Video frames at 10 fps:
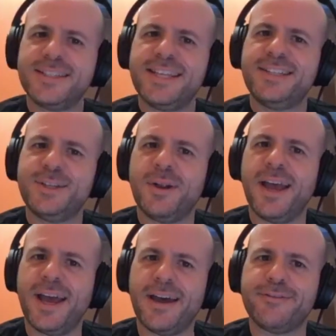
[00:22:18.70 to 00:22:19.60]
to say two and a
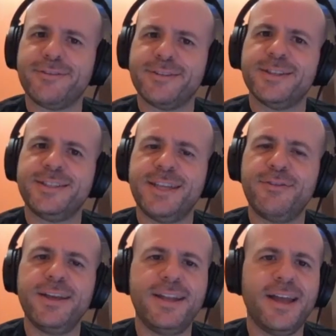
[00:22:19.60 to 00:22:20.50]
half two and
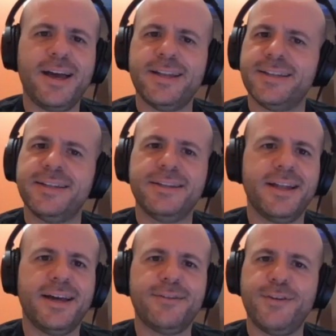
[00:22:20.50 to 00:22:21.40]
definitely half. not
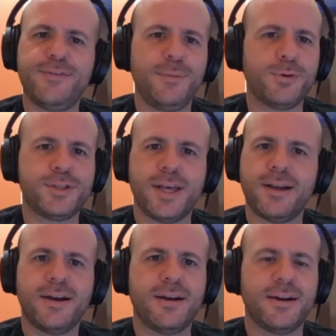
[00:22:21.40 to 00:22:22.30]
not a 50
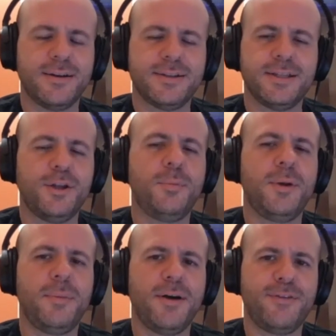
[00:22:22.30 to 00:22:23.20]
percenter a little bit
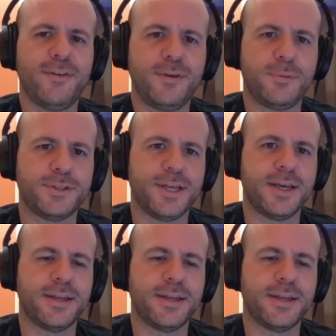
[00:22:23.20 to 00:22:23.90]
above 50 percent